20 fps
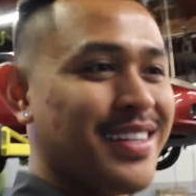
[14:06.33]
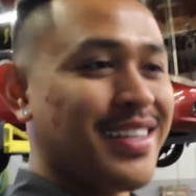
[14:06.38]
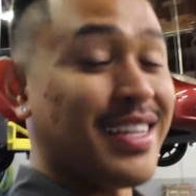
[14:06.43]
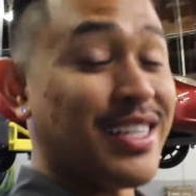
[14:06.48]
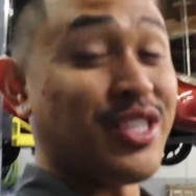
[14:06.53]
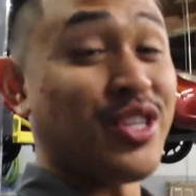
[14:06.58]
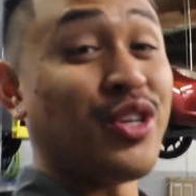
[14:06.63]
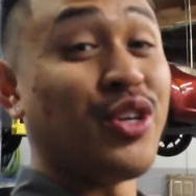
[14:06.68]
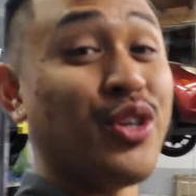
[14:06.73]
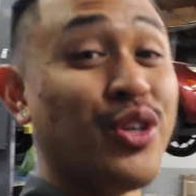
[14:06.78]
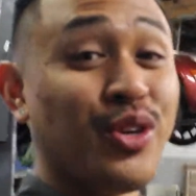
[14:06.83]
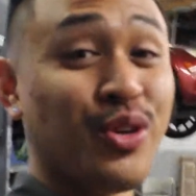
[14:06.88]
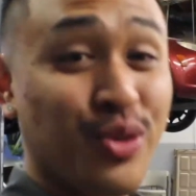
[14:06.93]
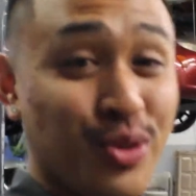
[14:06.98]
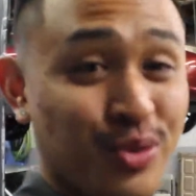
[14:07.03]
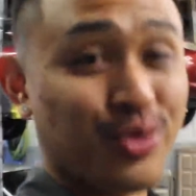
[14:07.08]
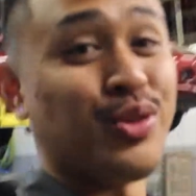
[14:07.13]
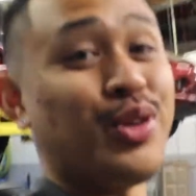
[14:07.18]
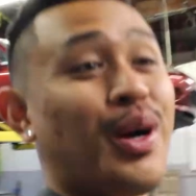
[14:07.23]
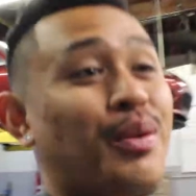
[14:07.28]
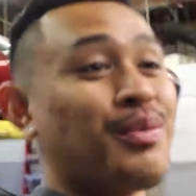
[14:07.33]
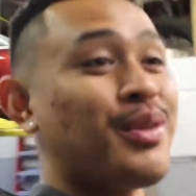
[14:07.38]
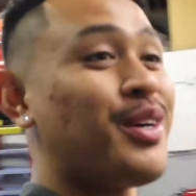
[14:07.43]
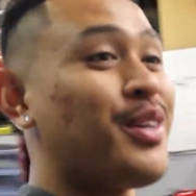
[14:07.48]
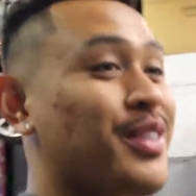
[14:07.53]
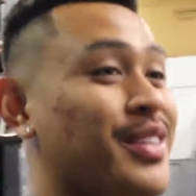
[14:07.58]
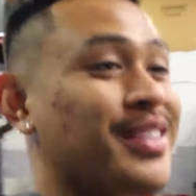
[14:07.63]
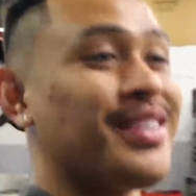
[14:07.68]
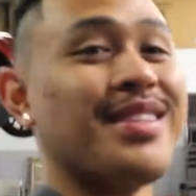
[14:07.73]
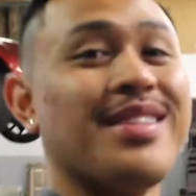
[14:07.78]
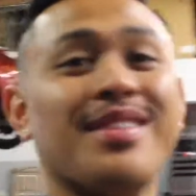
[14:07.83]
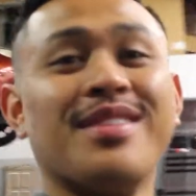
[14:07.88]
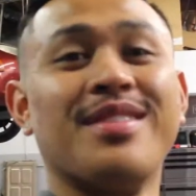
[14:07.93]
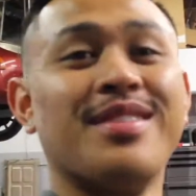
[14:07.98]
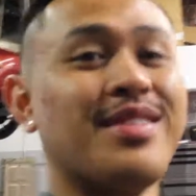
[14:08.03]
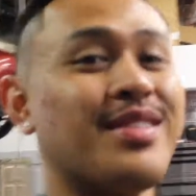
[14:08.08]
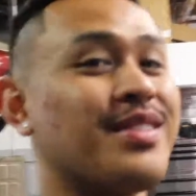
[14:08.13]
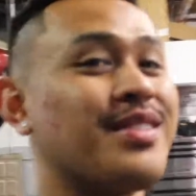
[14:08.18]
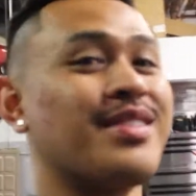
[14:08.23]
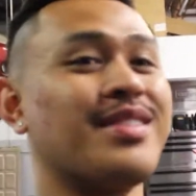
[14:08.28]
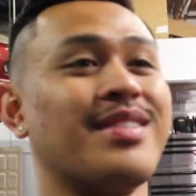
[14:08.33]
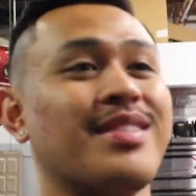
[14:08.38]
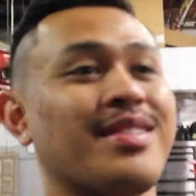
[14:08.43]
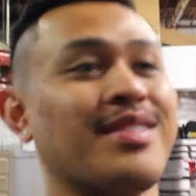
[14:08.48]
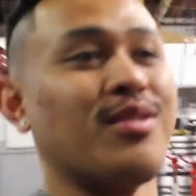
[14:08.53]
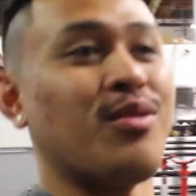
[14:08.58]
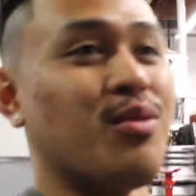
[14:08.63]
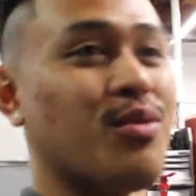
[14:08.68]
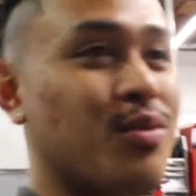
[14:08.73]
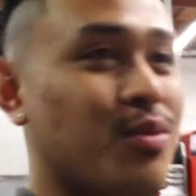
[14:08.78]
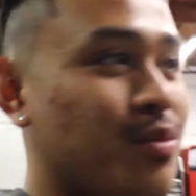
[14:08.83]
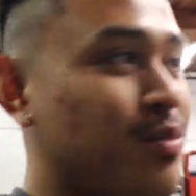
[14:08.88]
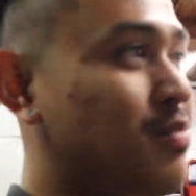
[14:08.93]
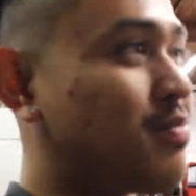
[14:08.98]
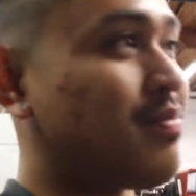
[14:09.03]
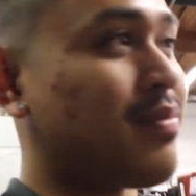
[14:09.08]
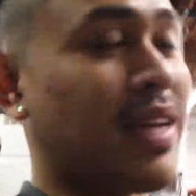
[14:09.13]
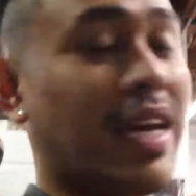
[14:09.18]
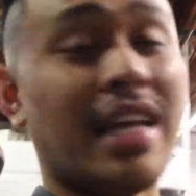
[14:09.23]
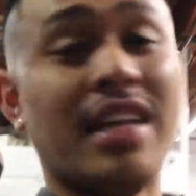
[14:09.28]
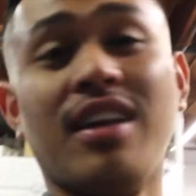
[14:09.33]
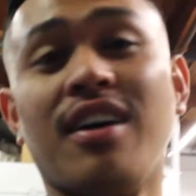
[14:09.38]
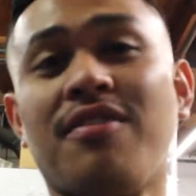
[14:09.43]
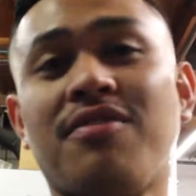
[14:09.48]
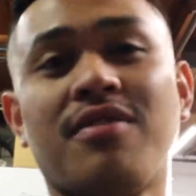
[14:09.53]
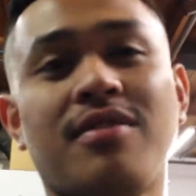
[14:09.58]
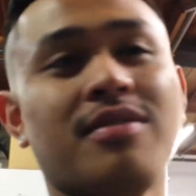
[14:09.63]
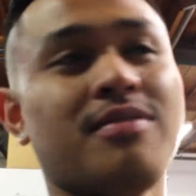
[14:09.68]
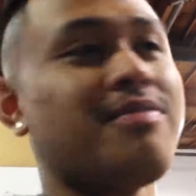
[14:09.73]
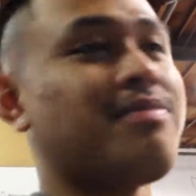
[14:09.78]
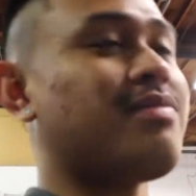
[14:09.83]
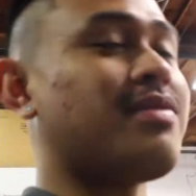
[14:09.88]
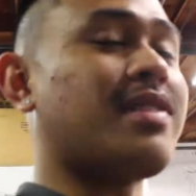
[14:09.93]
It's huge. I'm talking enough to...